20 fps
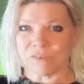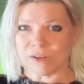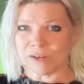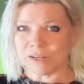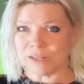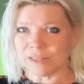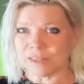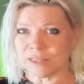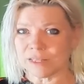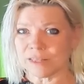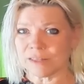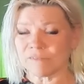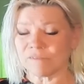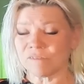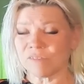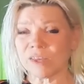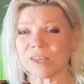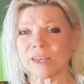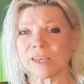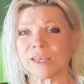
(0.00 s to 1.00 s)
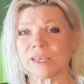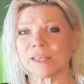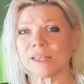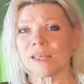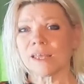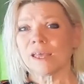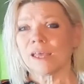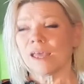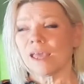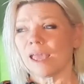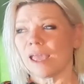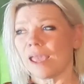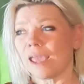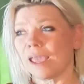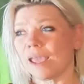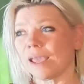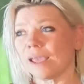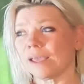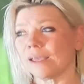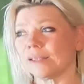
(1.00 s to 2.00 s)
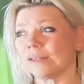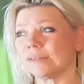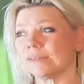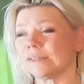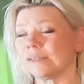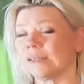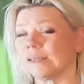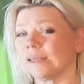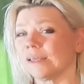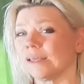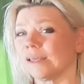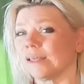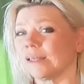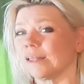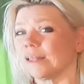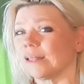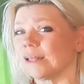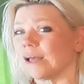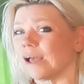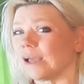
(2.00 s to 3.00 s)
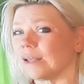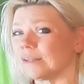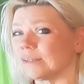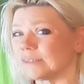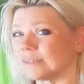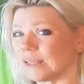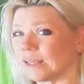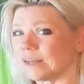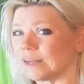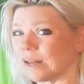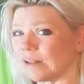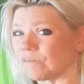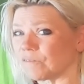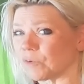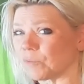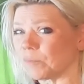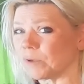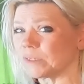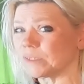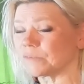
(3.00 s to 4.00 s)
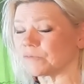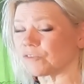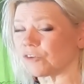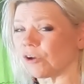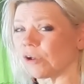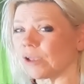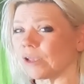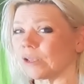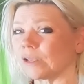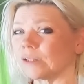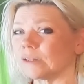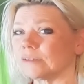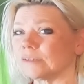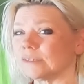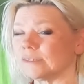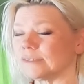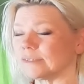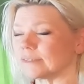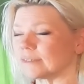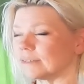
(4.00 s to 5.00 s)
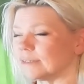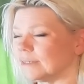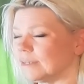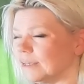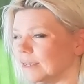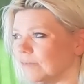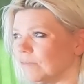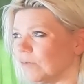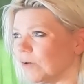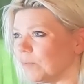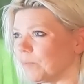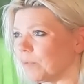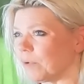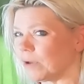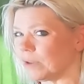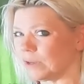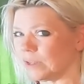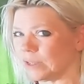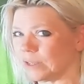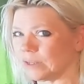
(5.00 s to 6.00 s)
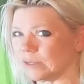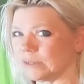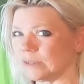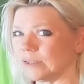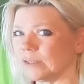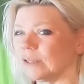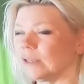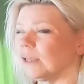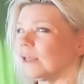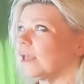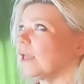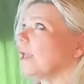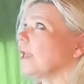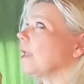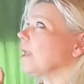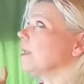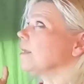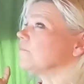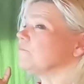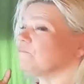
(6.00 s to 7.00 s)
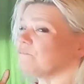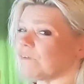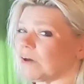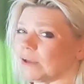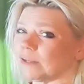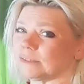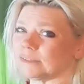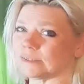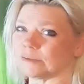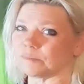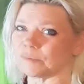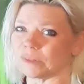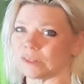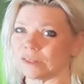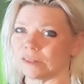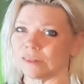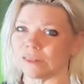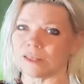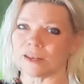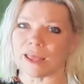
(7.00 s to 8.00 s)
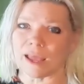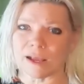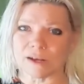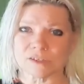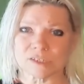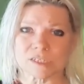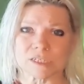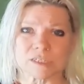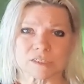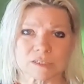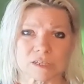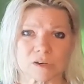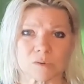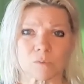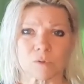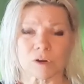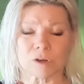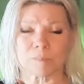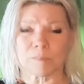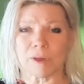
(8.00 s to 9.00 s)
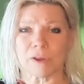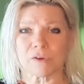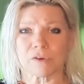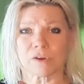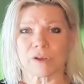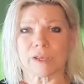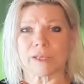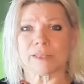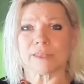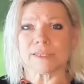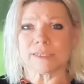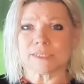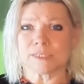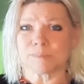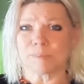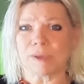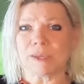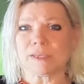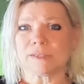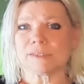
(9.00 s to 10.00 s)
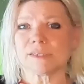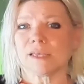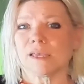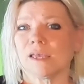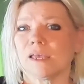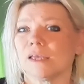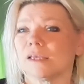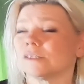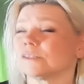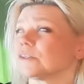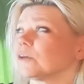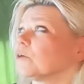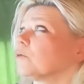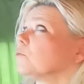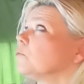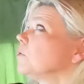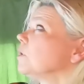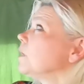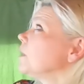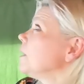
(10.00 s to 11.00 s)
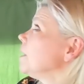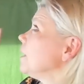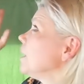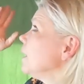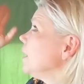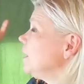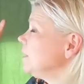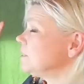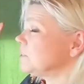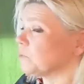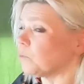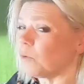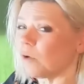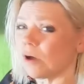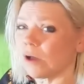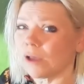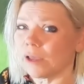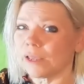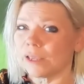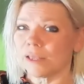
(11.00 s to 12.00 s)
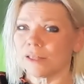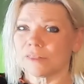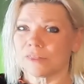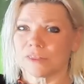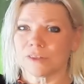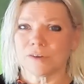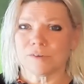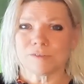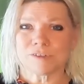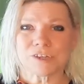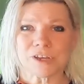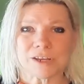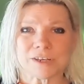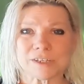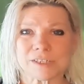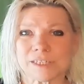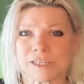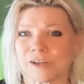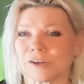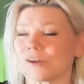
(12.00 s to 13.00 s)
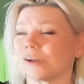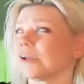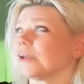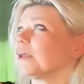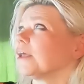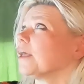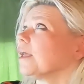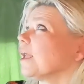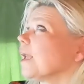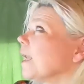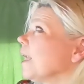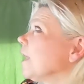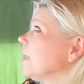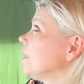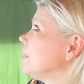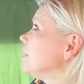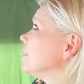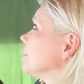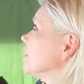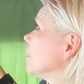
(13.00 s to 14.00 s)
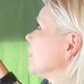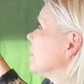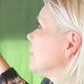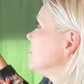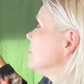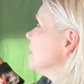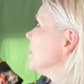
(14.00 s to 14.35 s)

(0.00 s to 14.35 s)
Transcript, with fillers: find anything that fit it and I decided after months of trying to just give up on it and find something that actually is going to work better in this space. So hence why the new chandelier. And like I